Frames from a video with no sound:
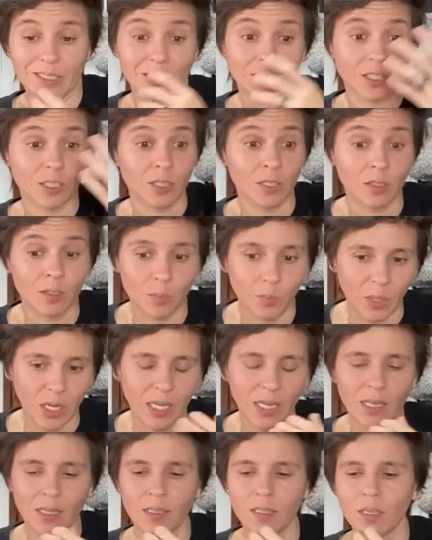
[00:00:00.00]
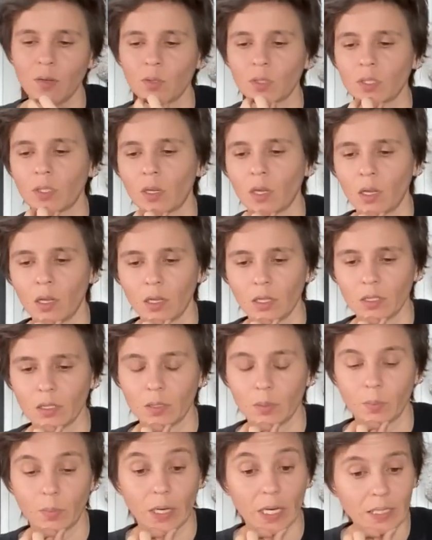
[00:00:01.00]
There's still the pain that was
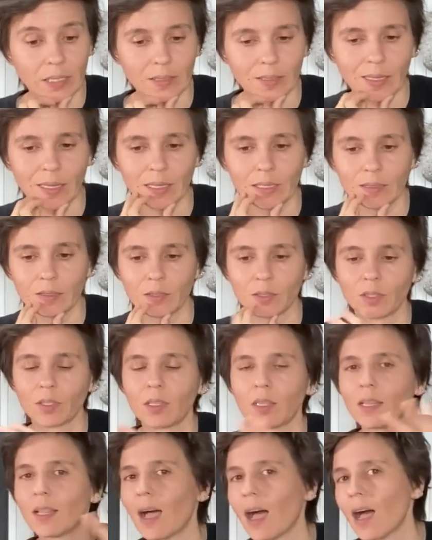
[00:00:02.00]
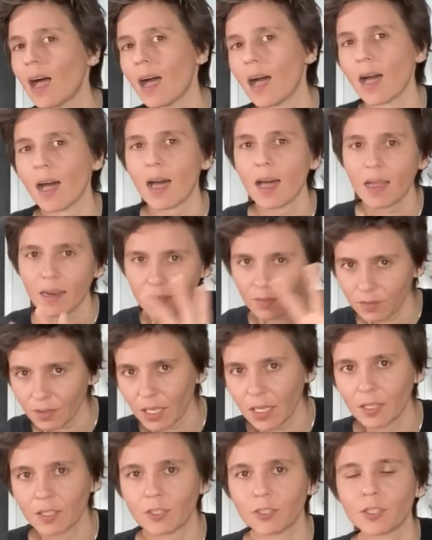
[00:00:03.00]
caused by that. There's a lot of
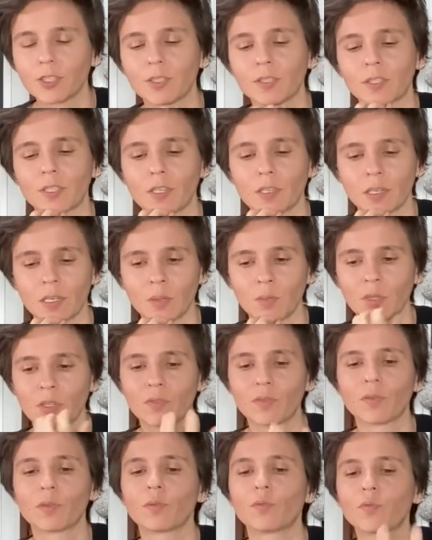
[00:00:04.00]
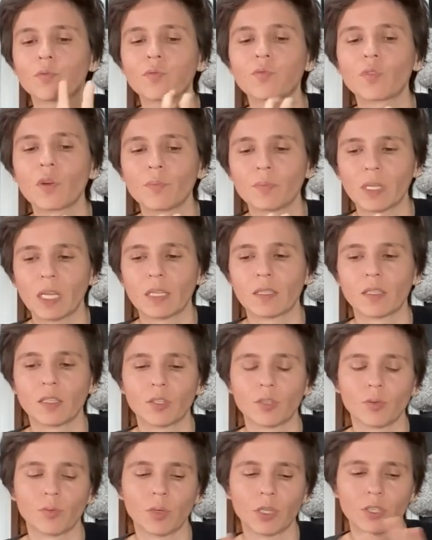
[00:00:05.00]
energies that are coming through from that
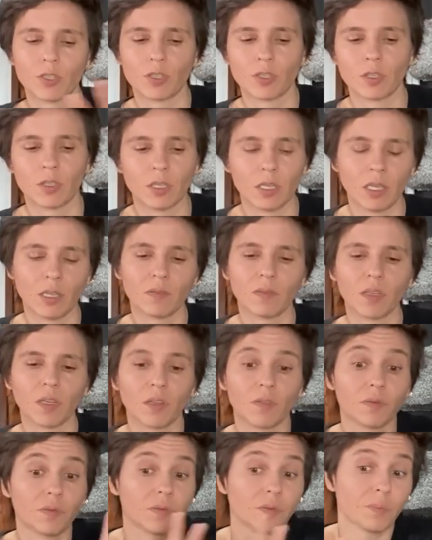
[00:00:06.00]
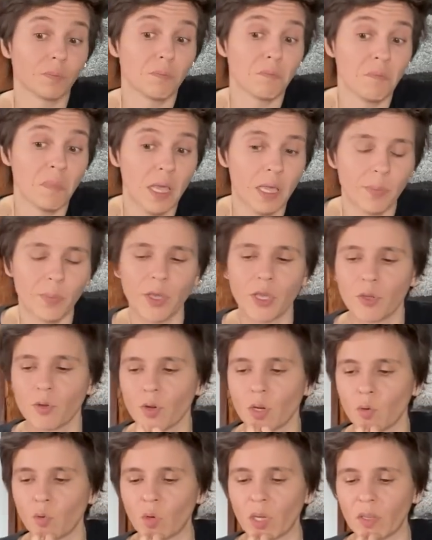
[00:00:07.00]
situation, even if maybe
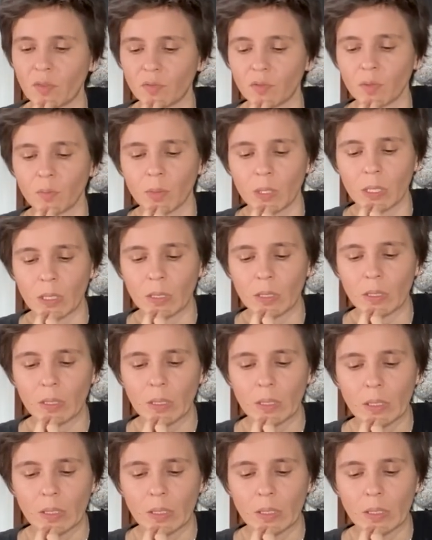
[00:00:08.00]
you're away from it.